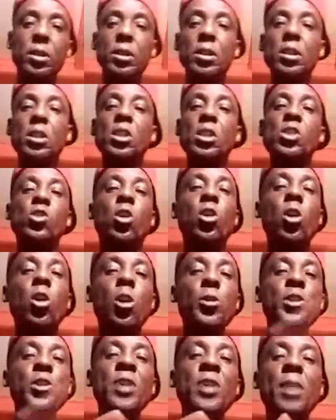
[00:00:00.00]
Mm-hmm. So the
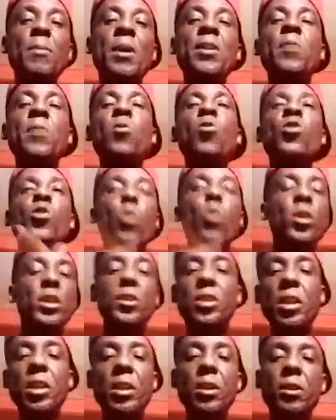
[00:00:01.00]
original man, them who know the
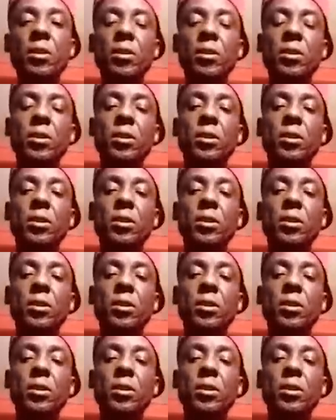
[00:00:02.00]
thing,